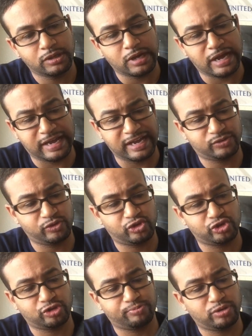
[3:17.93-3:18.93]
I guess what
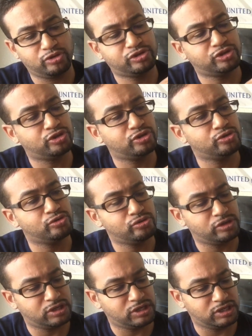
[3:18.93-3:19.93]
you're supposed to
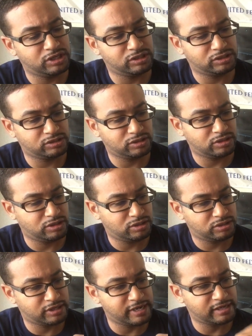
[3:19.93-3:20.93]
do is
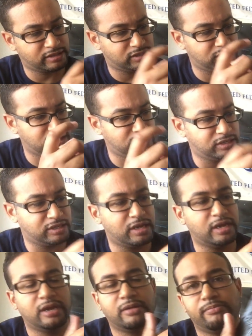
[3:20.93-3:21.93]
take the
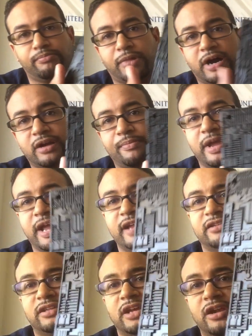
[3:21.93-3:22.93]
bottom
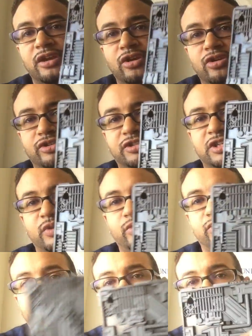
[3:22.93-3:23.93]
hatch down there, you see
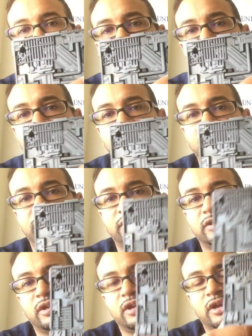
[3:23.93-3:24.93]
where the screw is,